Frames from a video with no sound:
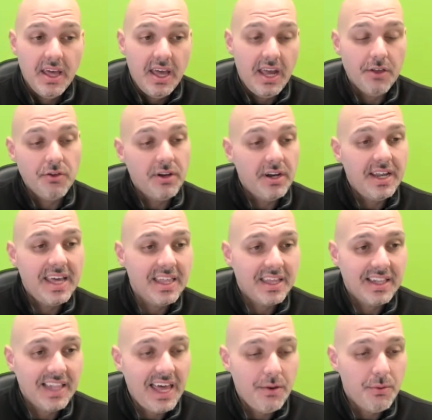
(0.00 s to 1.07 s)
it's not an
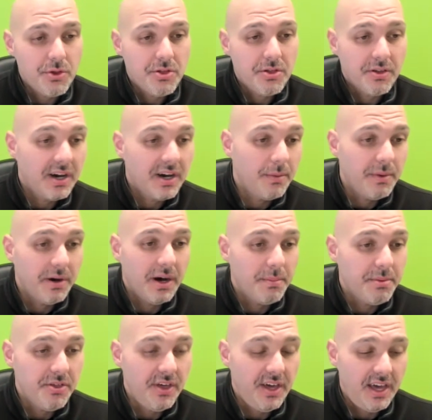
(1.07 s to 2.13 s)
alien language to come
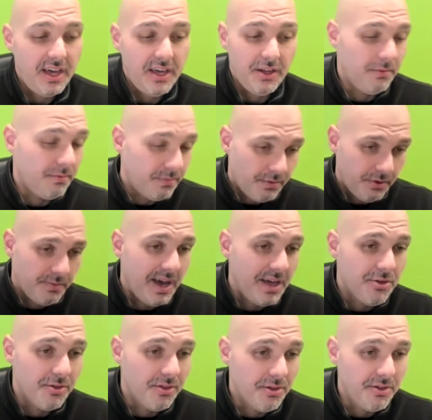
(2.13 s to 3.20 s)
up, say,
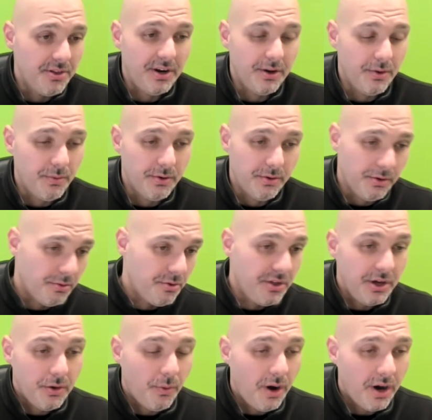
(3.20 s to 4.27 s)
imagine the scenario where your
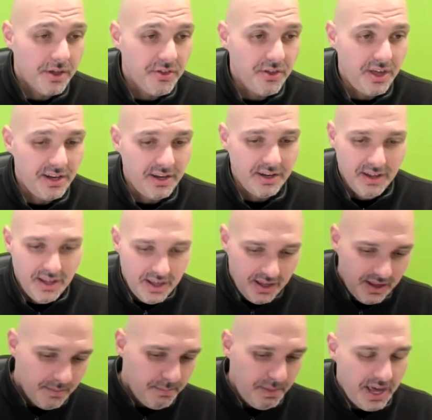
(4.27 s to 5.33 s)
CEO walks in and
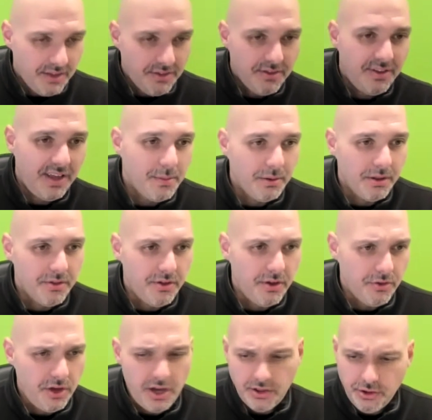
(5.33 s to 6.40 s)
bangs the table and
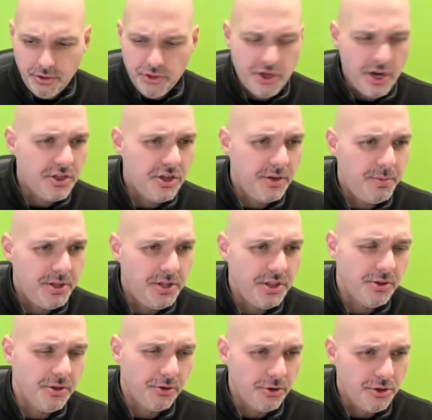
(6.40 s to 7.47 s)
says, hey, this ChatGPT
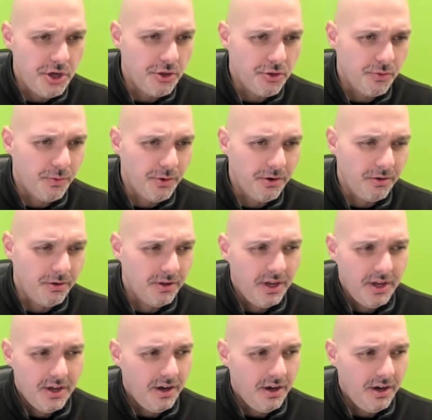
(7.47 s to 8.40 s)
thing is going to change the world.